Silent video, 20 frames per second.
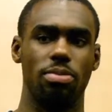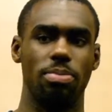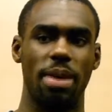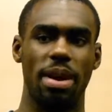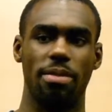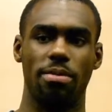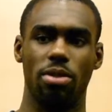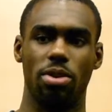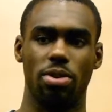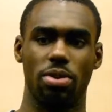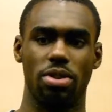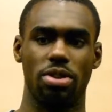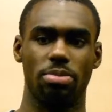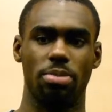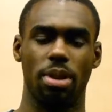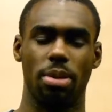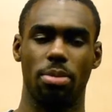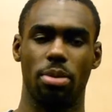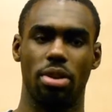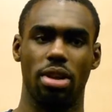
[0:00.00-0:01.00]
Matt Bogers,
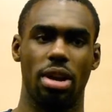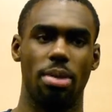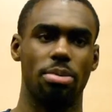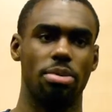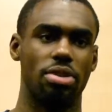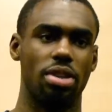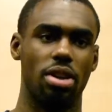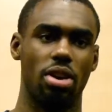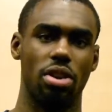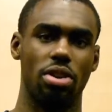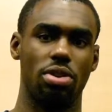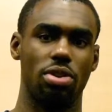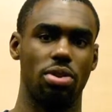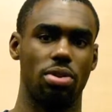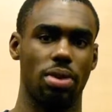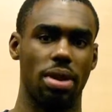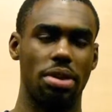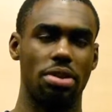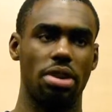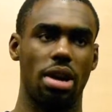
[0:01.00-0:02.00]
Blake McClymans, they all do a
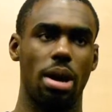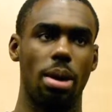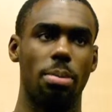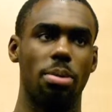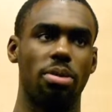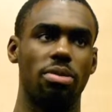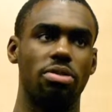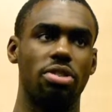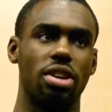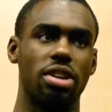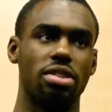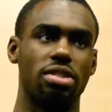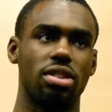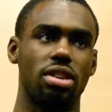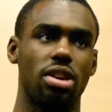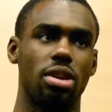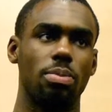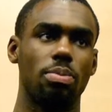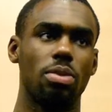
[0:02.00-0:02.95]
great job of just